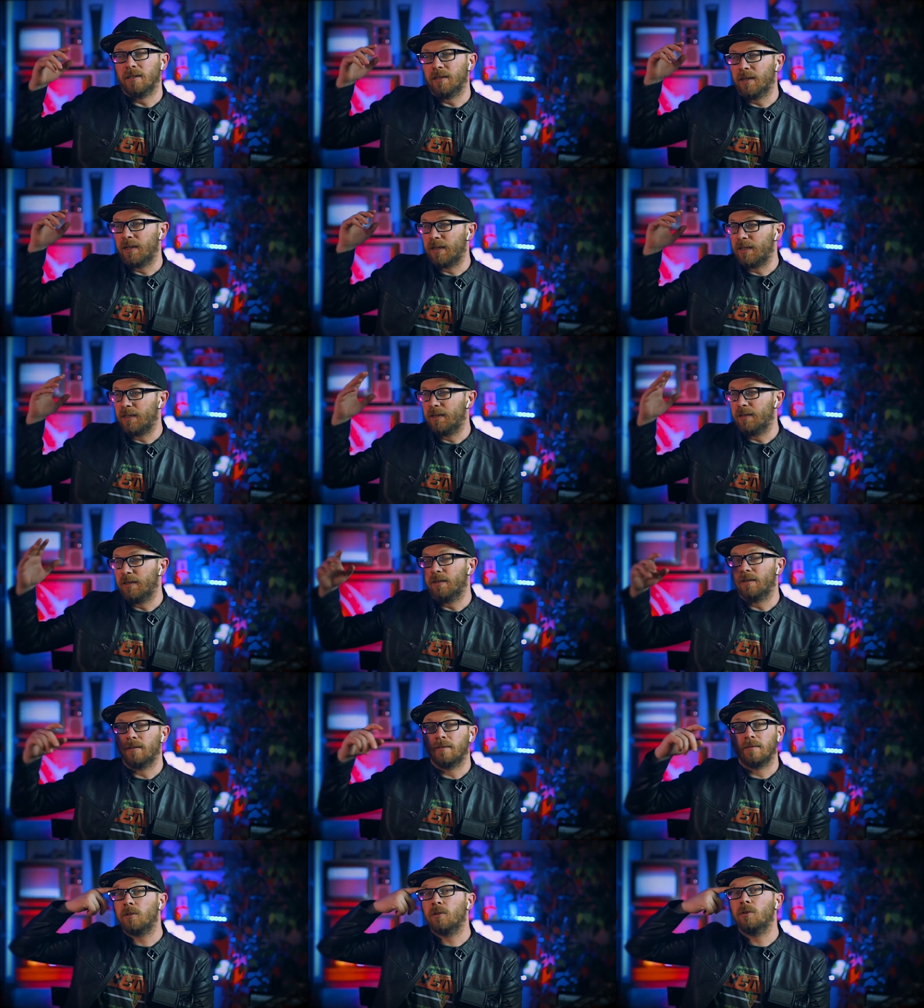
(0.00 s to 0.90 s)
and I
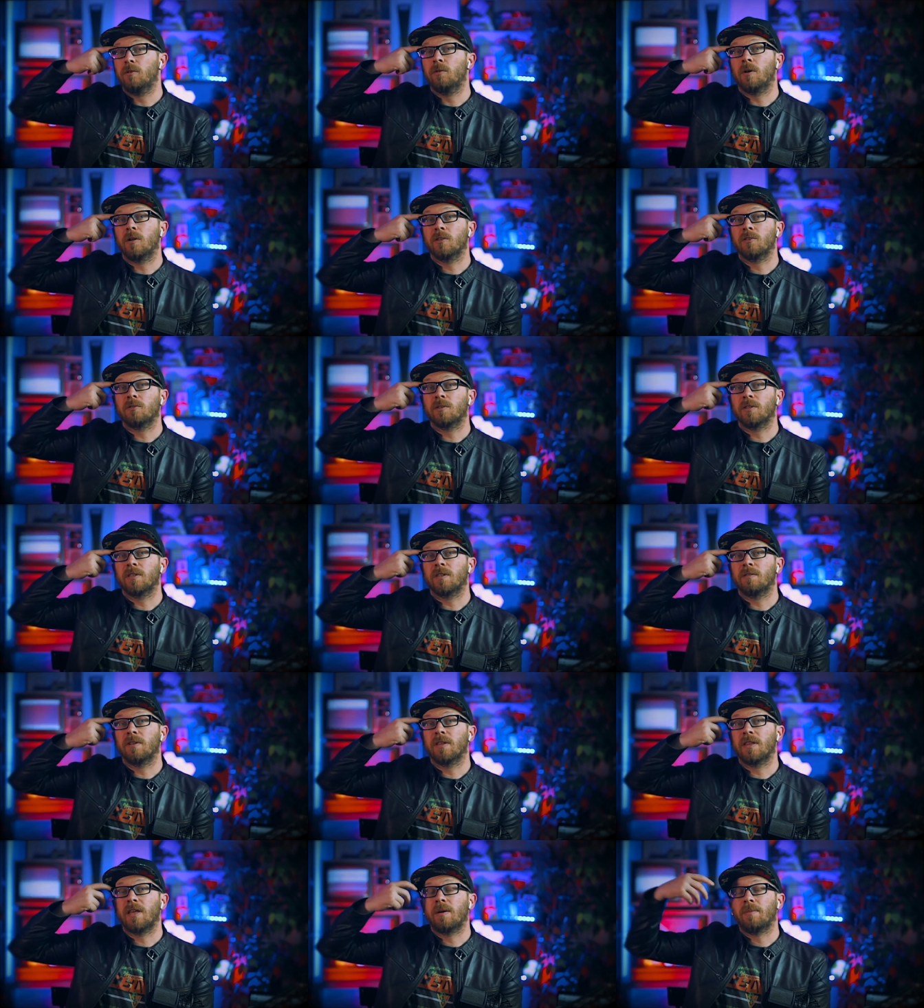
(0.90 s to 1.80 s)
can do all sorts of
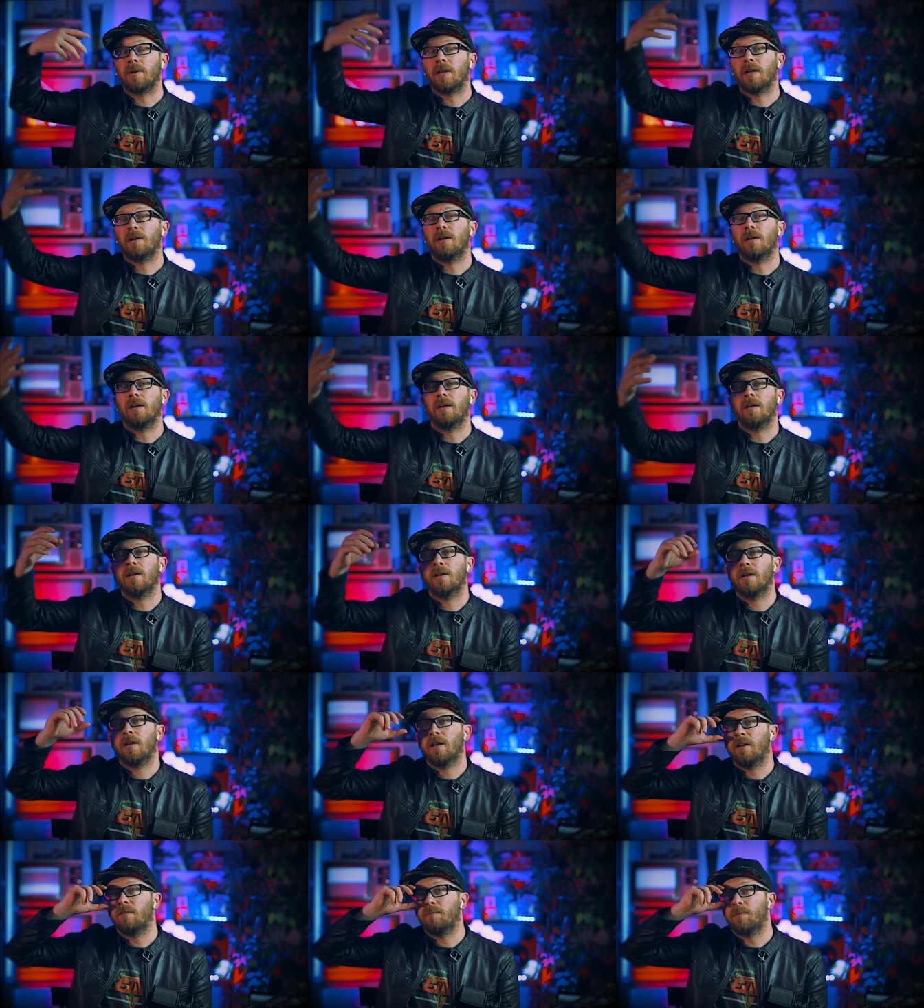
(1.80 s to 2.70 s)
stuff like that, but I
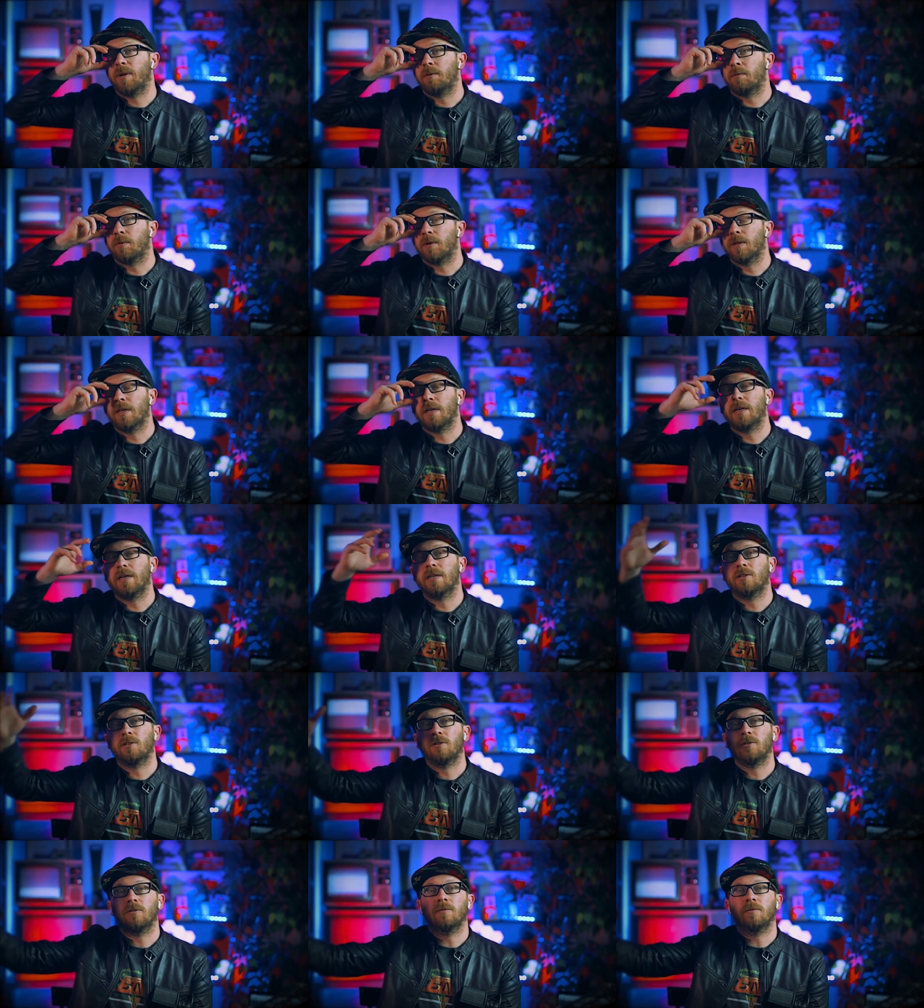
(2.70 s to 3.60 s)
have been really
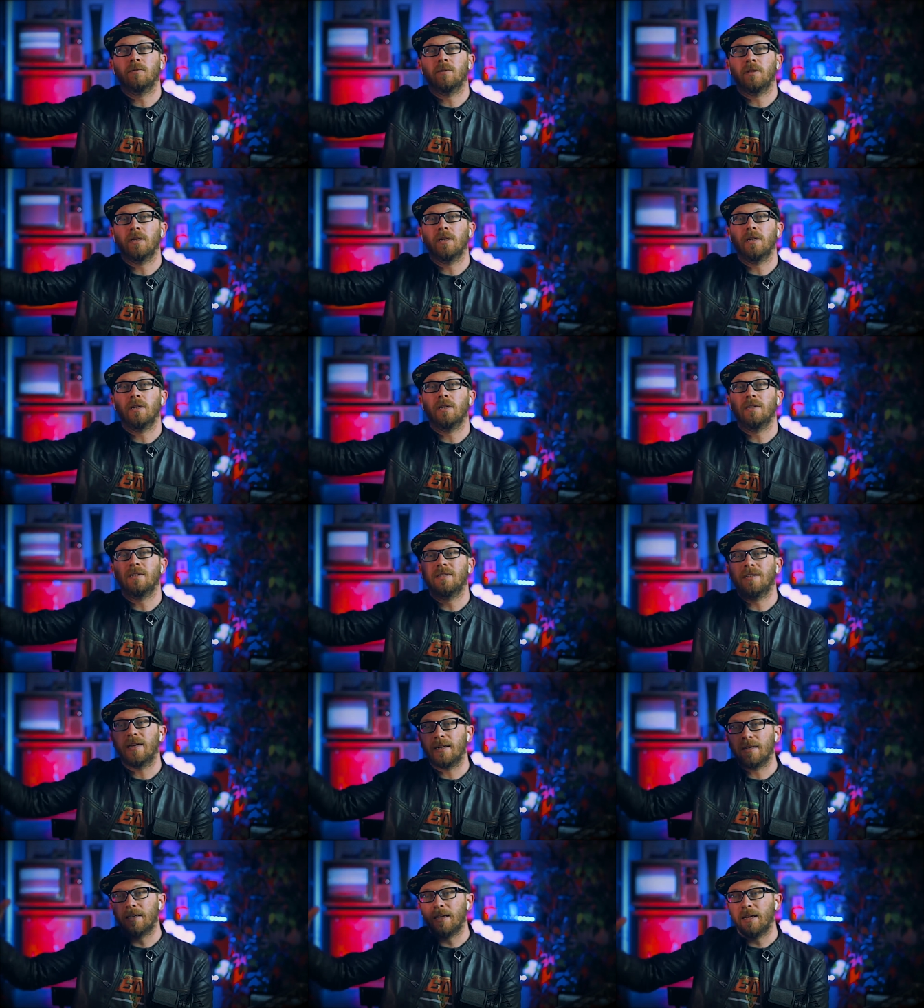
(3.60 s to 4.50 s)
into the
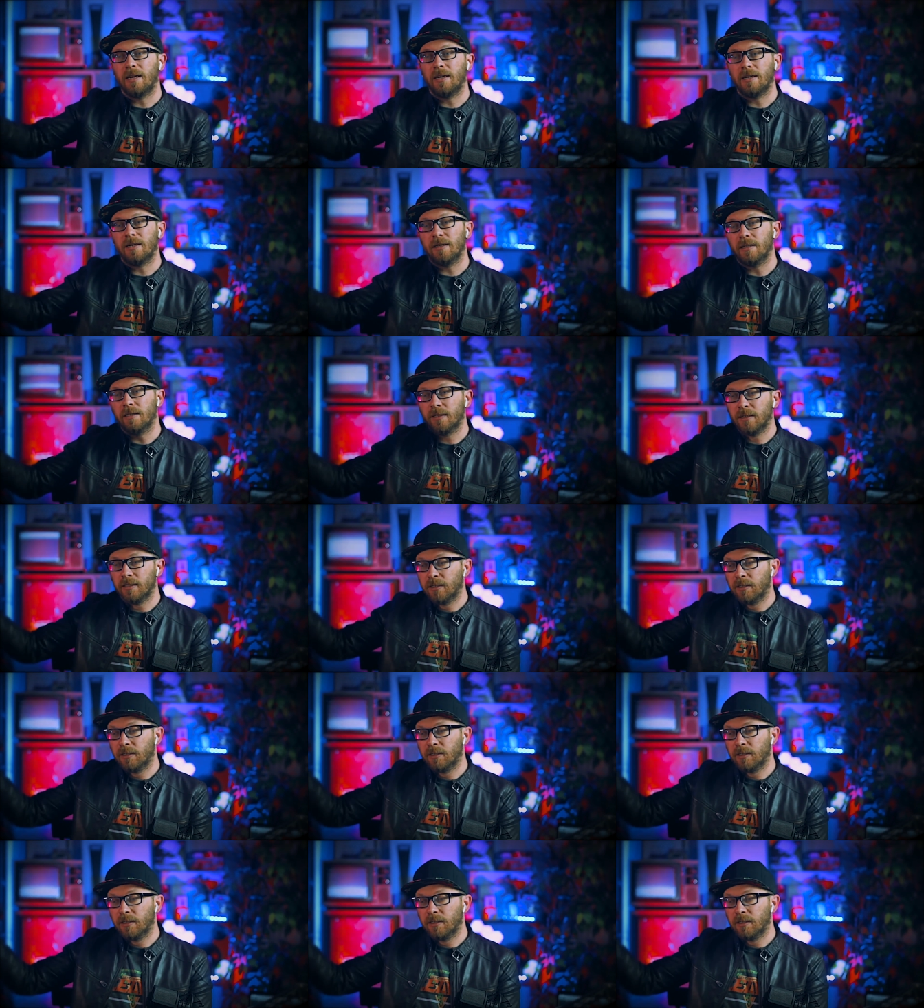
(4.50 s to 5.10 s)
dedicated